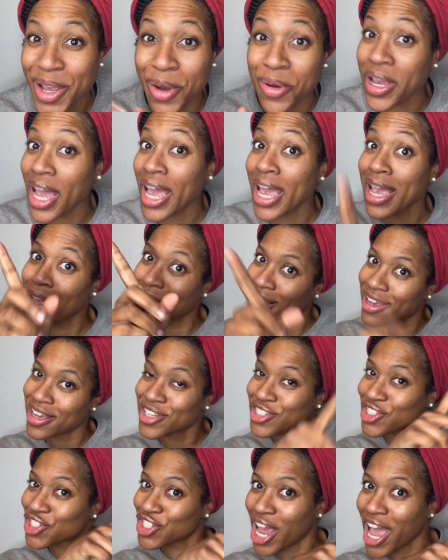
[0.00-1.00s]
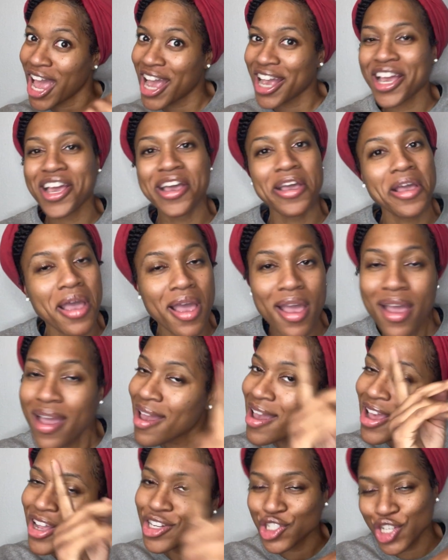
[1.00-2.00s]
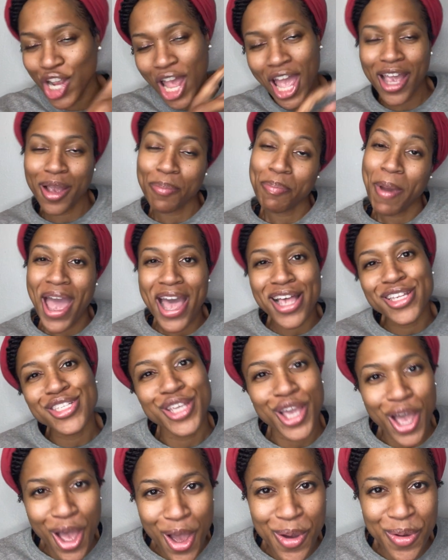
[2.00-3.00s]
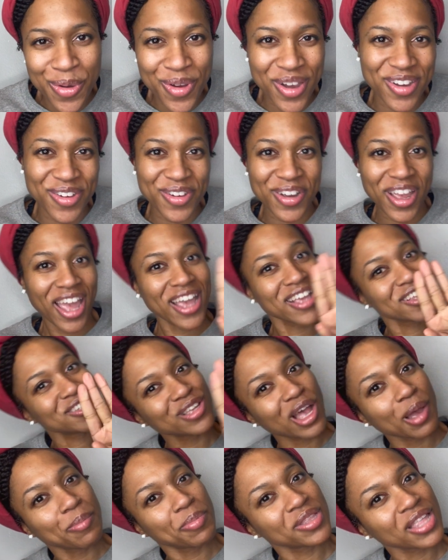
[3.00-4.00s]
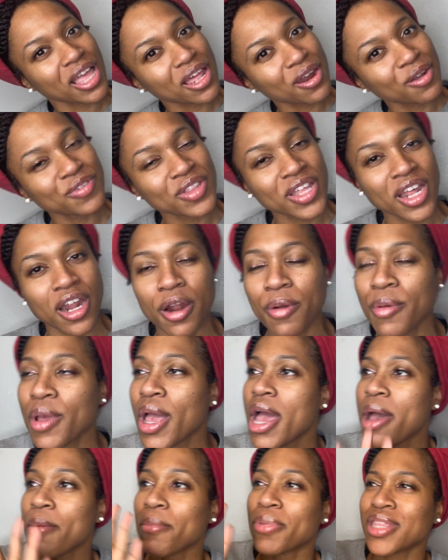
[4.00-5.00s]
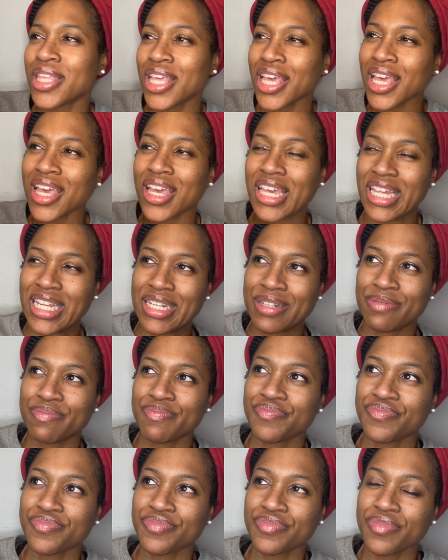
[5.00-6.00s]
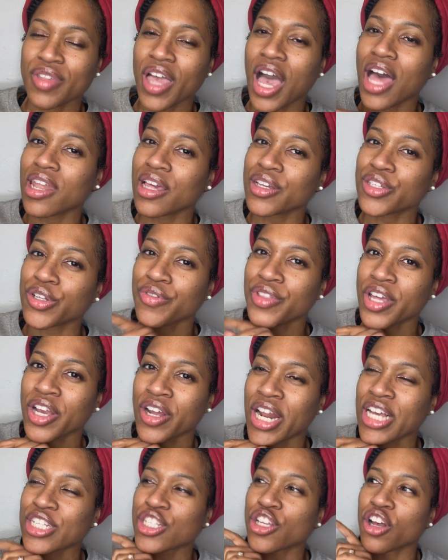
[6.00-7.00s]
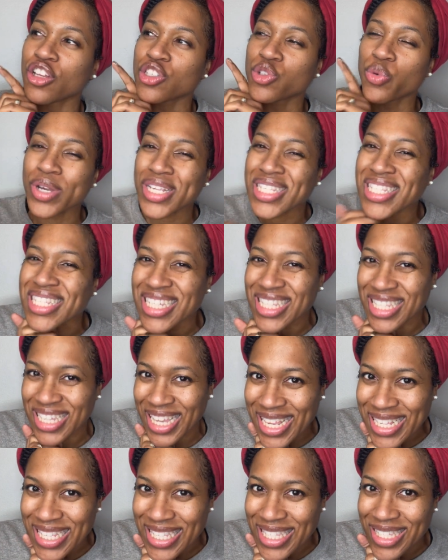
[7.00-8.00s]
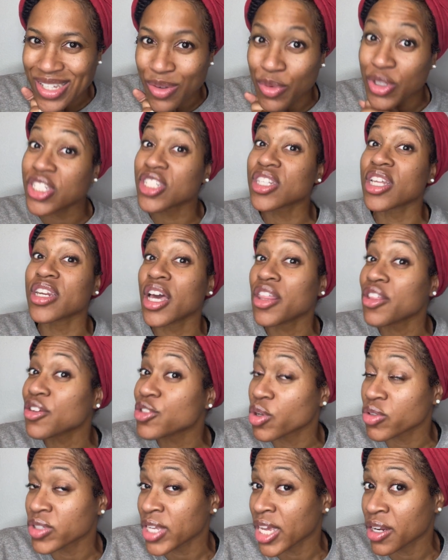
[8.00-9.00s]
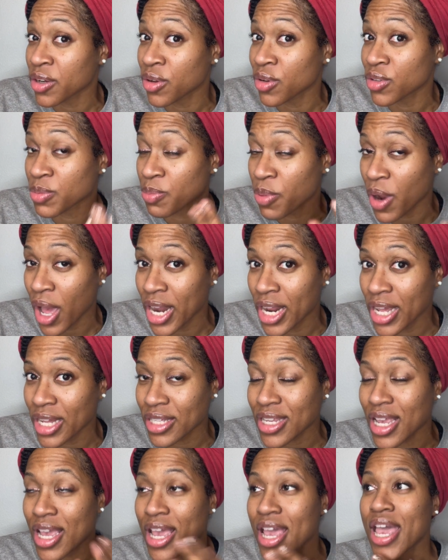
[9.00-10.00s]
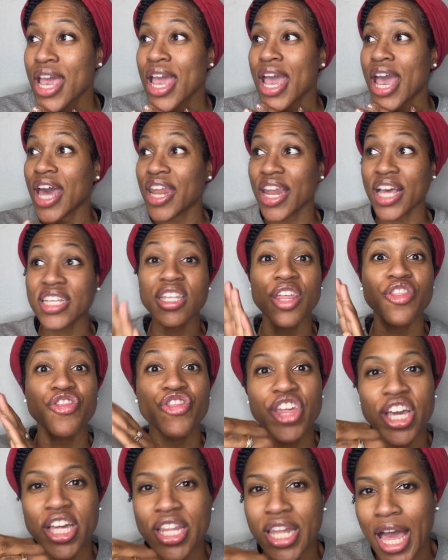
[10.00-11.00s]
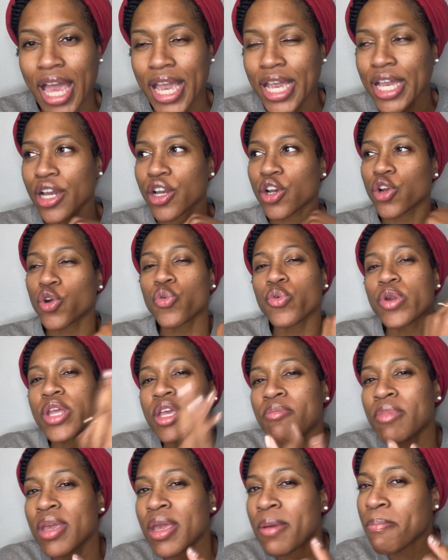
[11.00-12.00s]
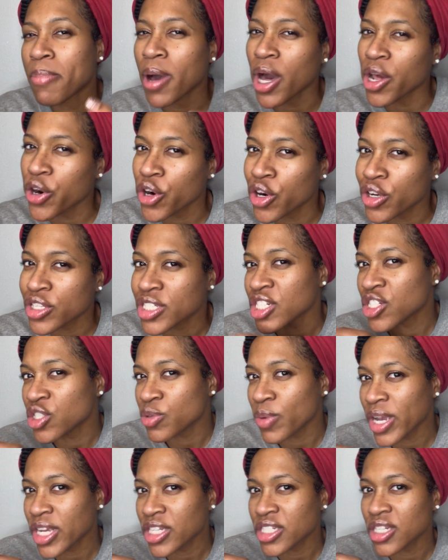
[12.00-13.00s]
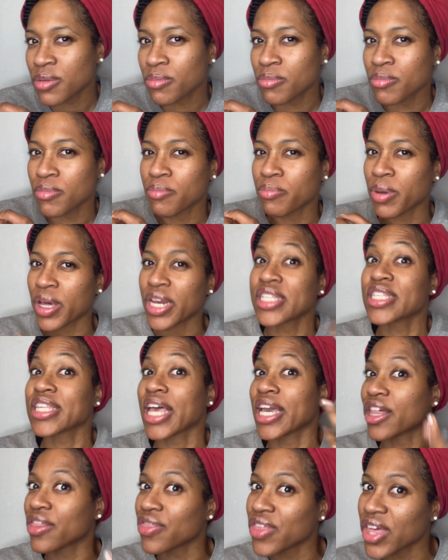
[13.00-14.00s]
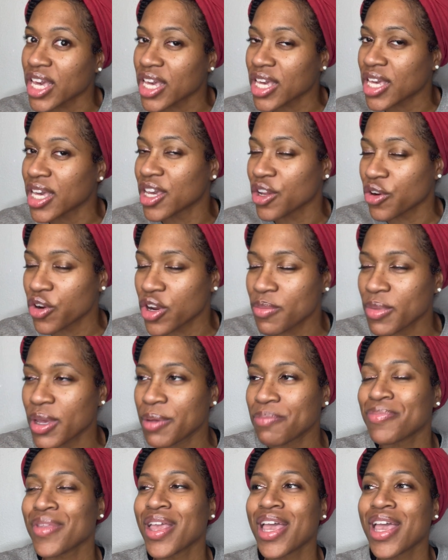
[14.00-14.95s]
Okay, check, check, pass, go. Okay, so I put that over there. But then I looked over there and I saw Twist Assist, which is another Soultanicals product. And that's a thick, like creamy butter situation, but it's like thick and creamy.